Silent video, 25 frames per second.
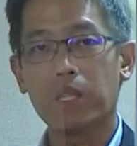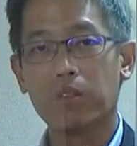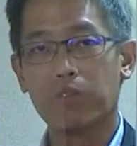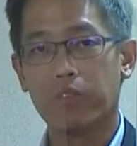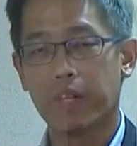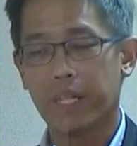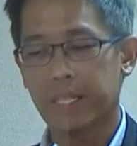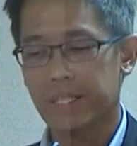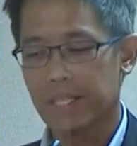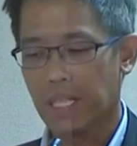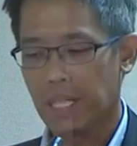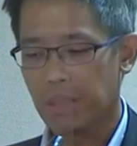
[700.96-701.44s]

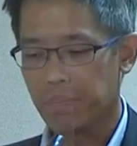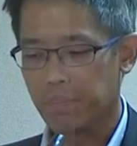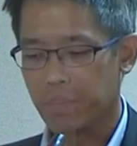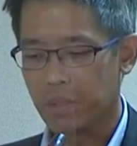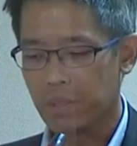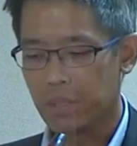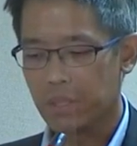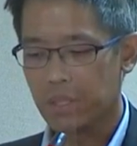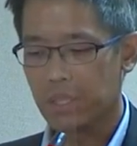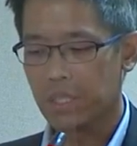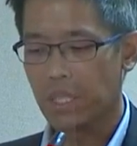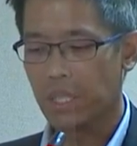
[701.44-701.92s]
For
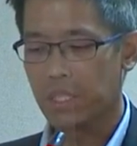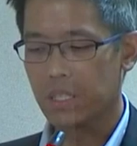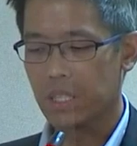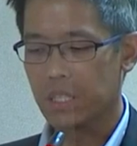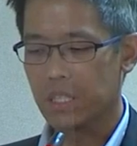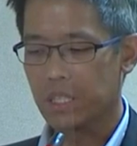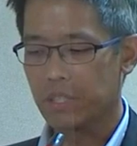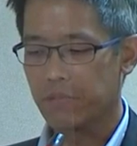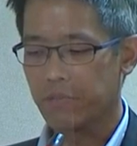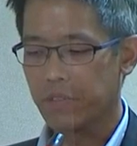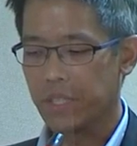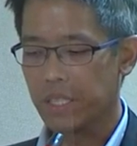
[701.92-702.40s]
example,
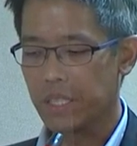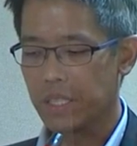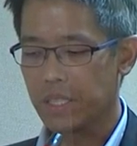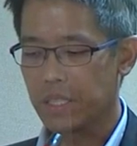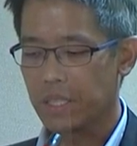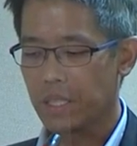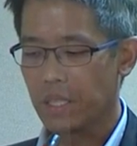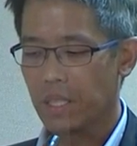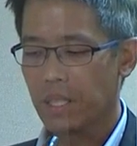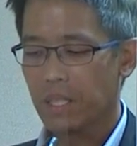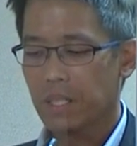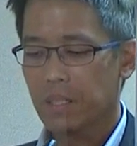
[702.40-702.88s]
surgeons'
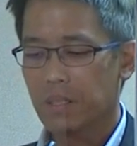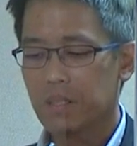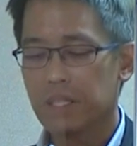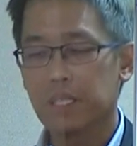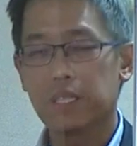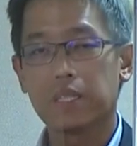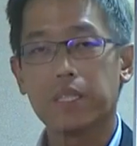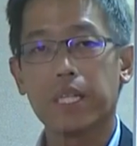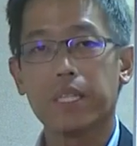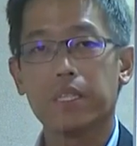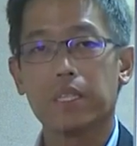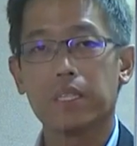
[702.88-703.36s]
fees
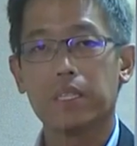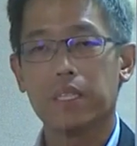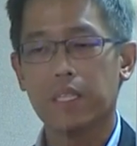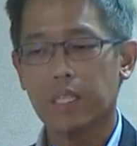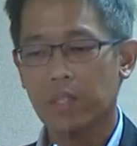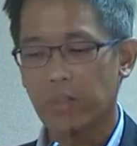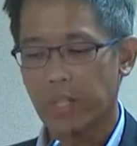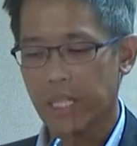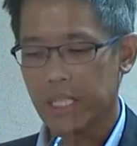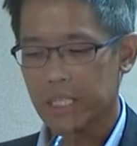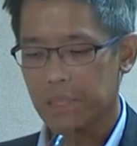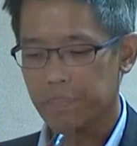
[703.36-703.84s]
could state the
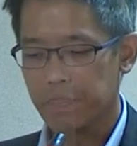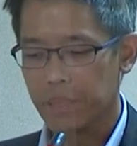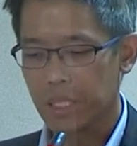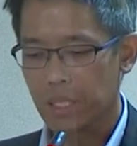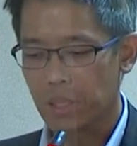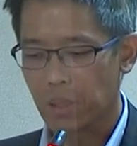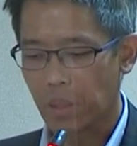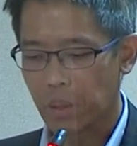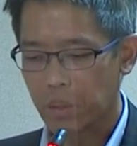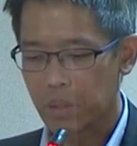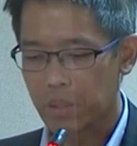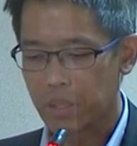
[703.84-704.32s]

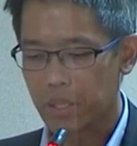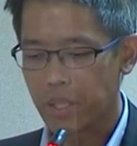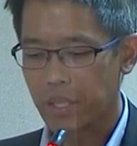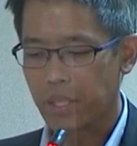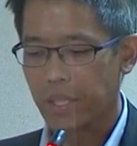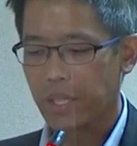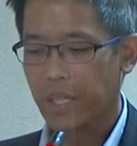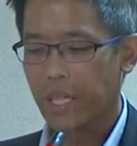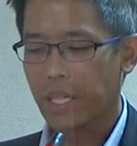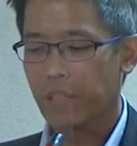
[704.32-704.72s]
TOSP code